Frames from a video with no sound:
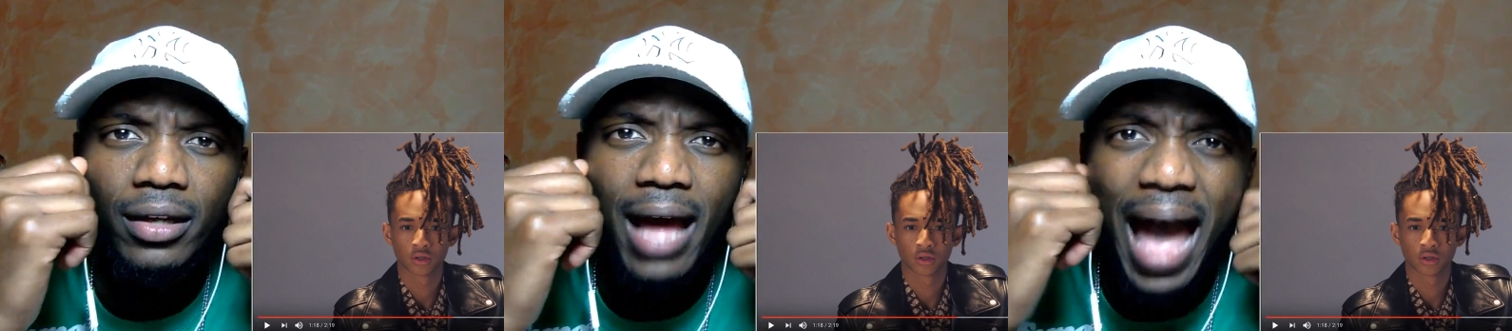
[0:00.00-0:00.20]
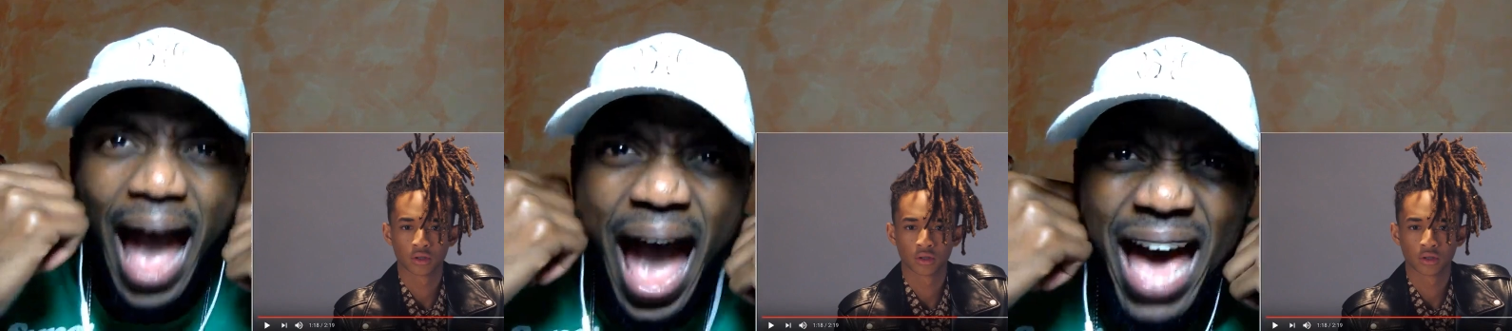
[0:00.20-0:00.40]

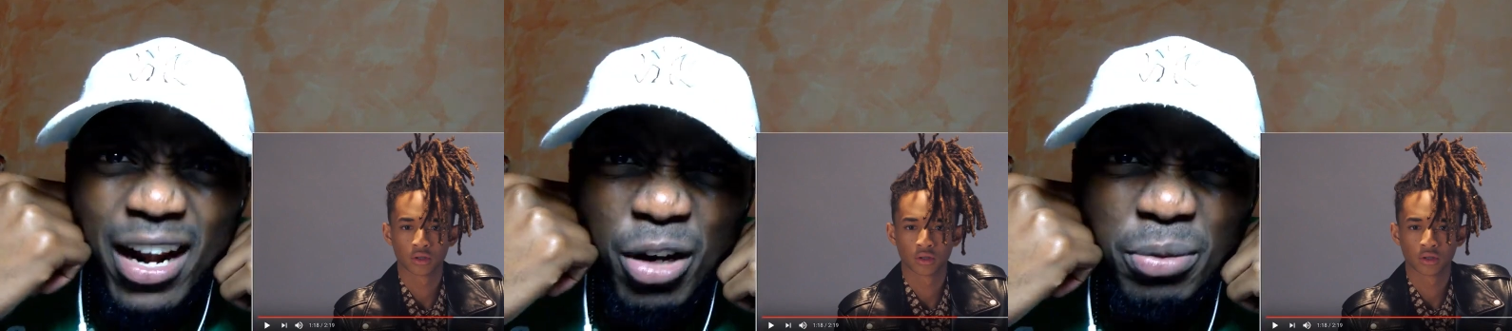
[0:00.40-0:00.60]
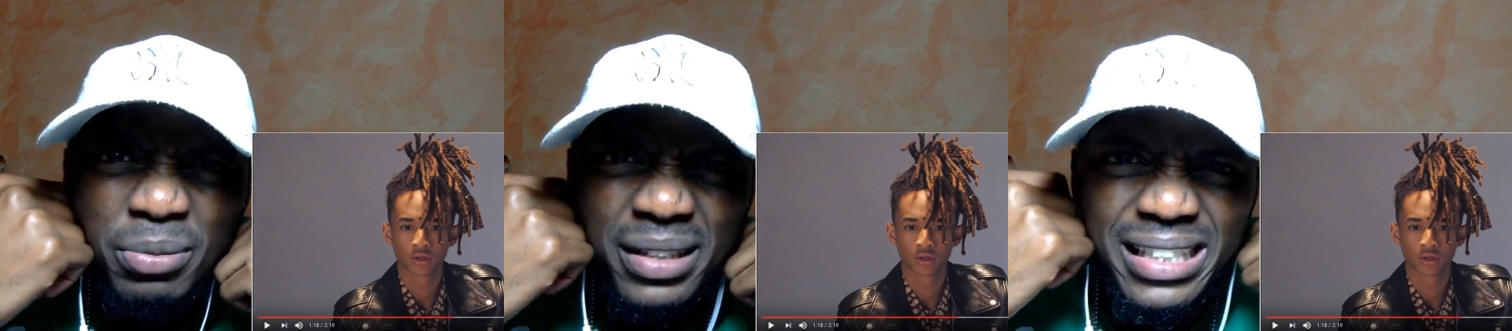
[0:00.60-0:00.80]

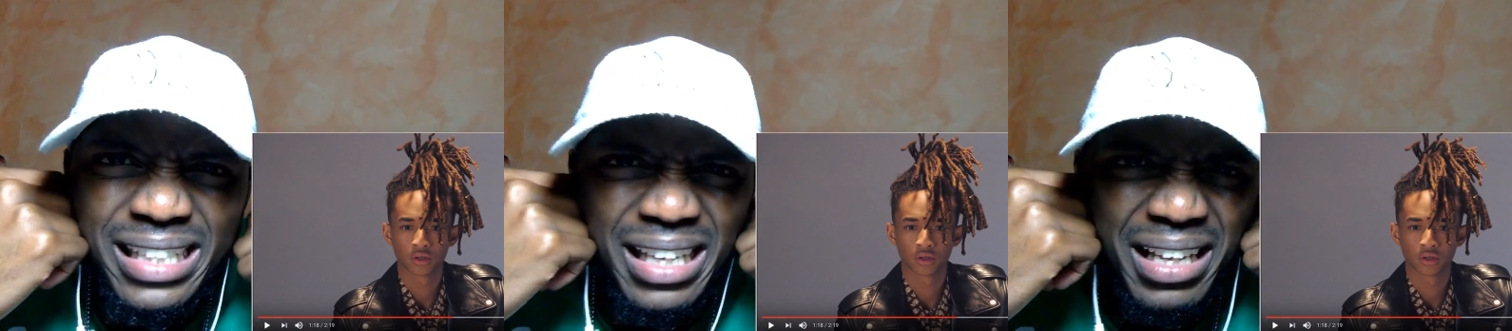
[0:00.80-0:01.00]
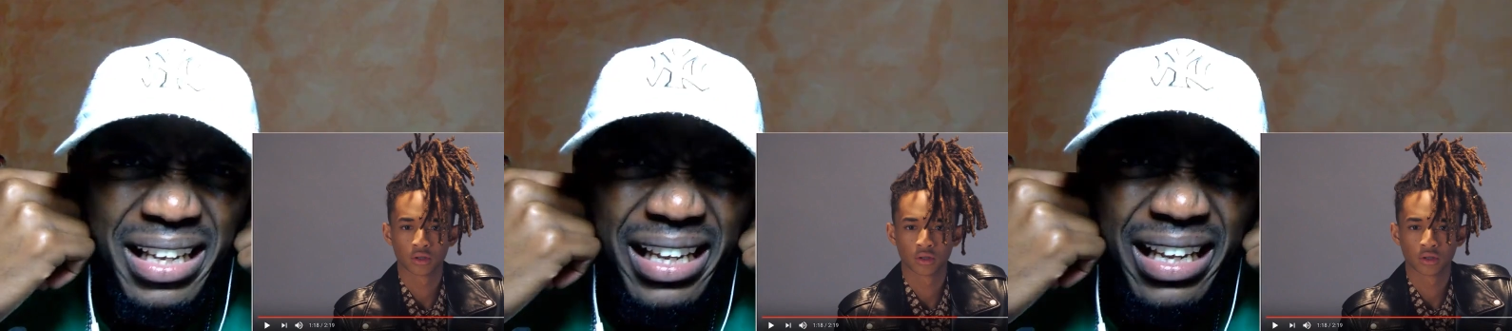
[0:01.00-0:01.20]
Speaker 1: atoms?
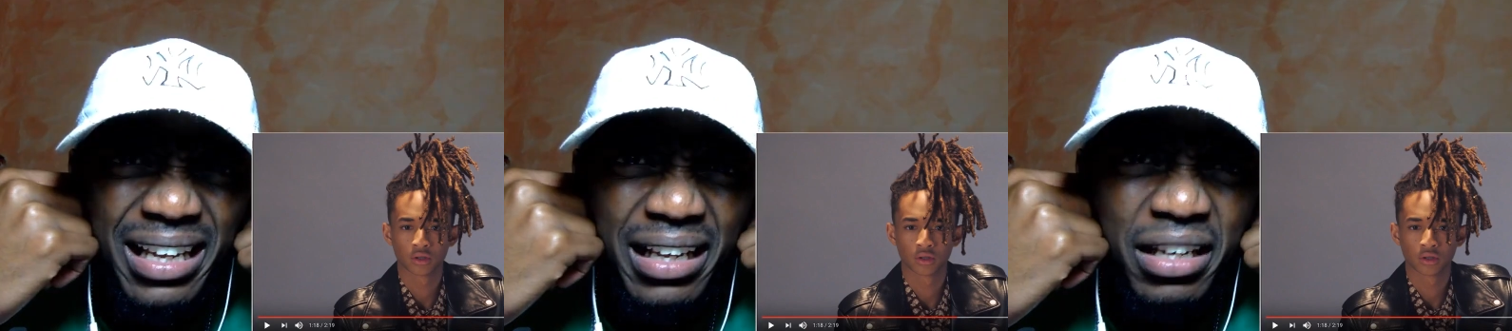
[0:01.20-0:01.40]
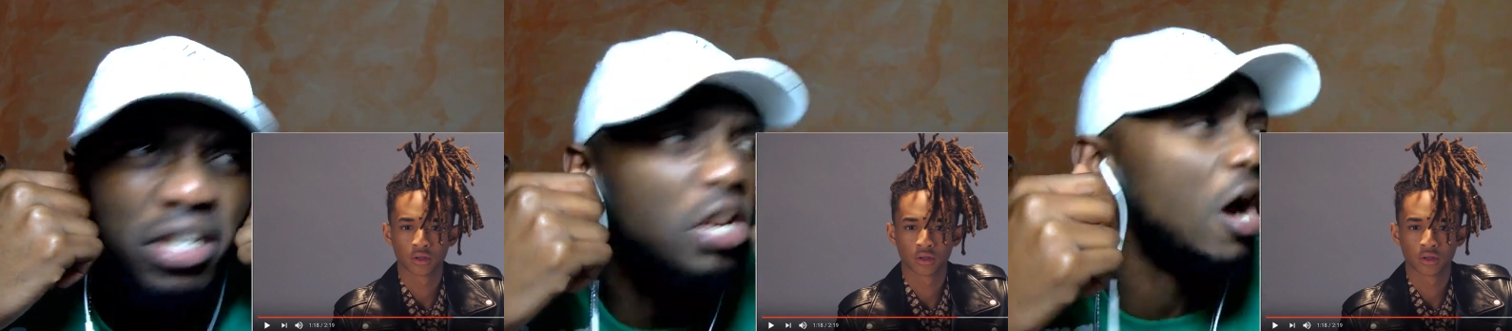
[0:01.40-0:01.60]

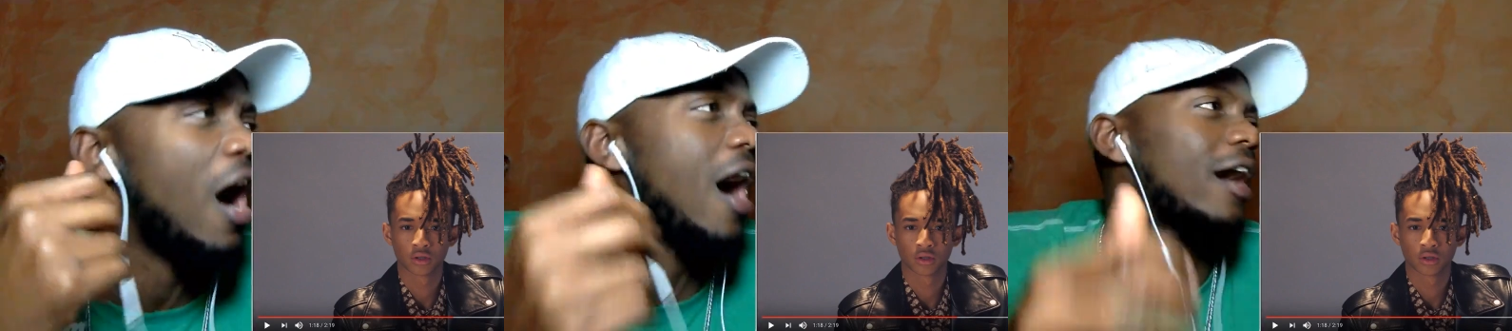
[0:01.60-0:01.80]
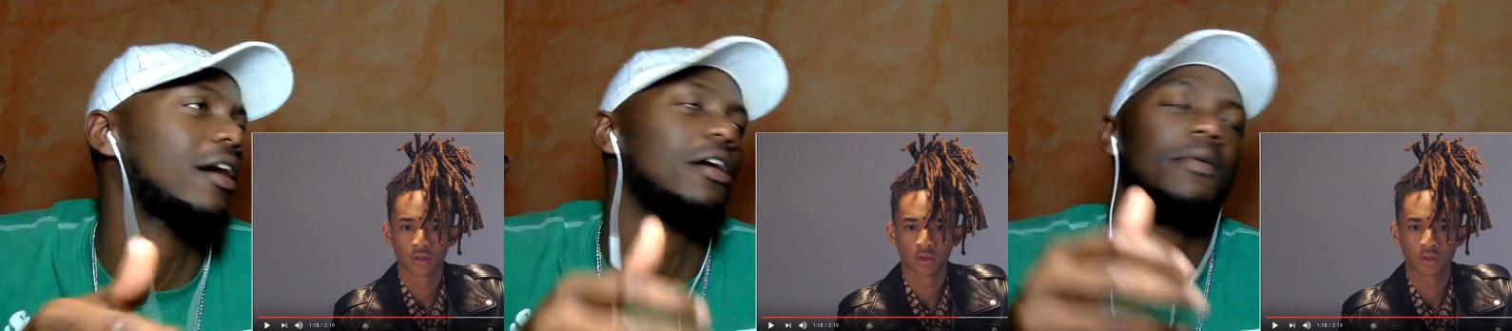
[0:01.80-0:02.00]

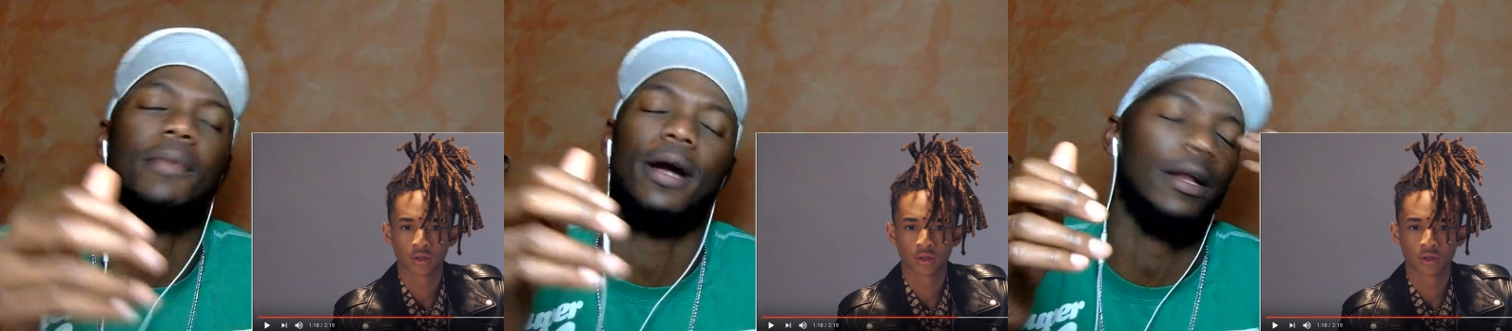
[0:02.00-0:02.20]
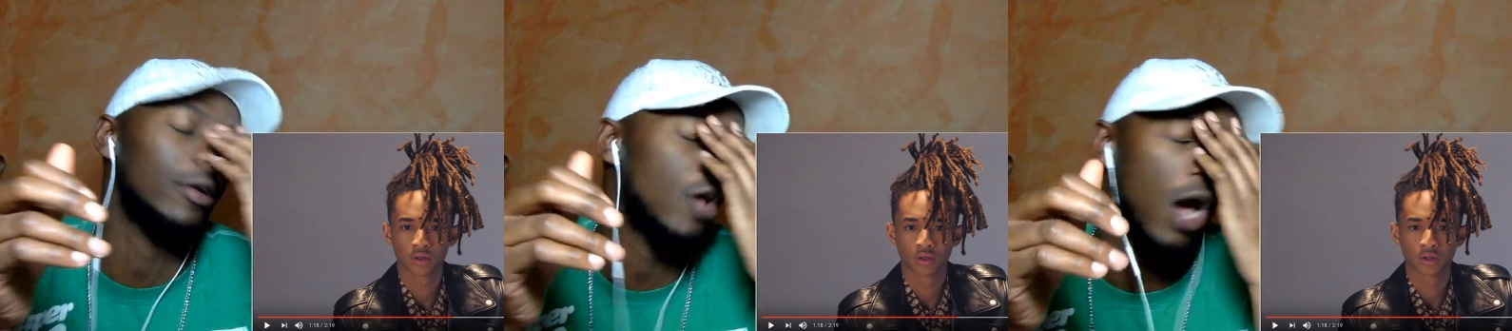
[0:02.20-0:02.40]
Nah, come
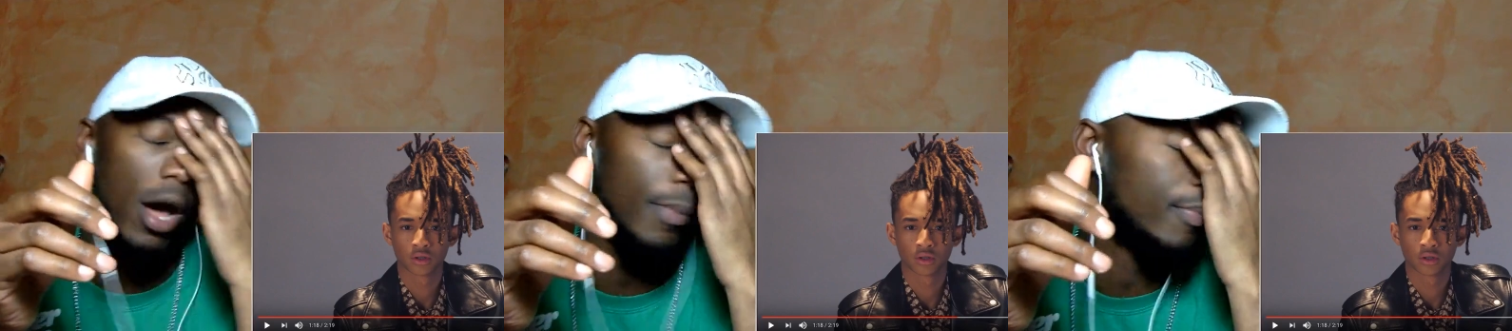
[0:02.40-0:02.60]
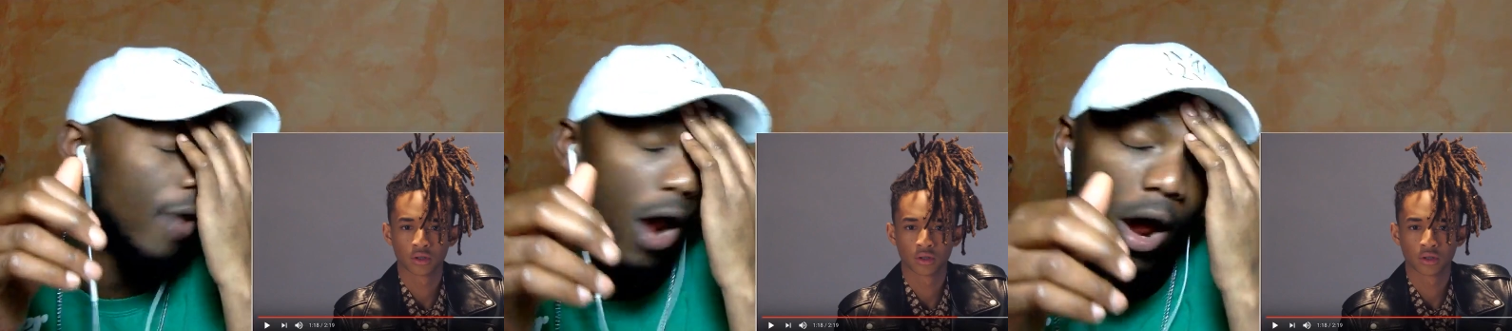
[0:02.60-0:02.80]
on. Nah,
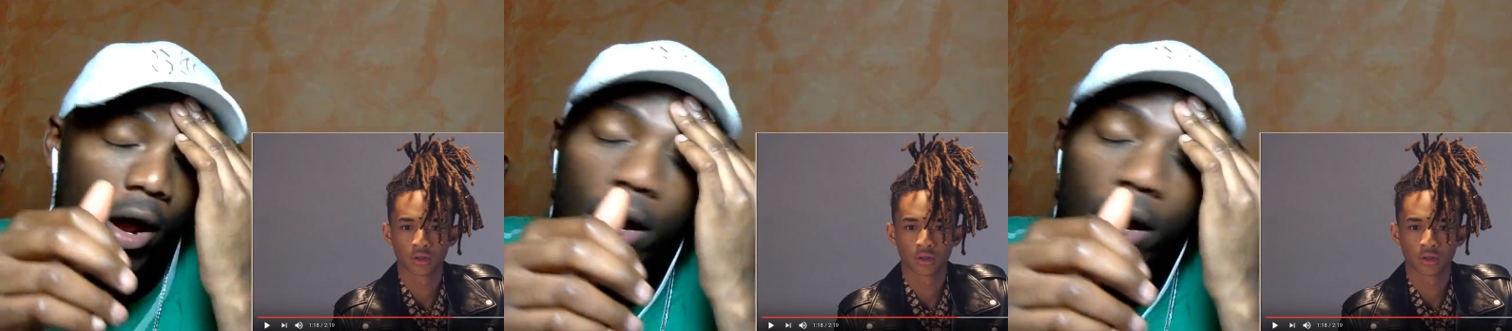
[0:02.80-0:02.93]
bro.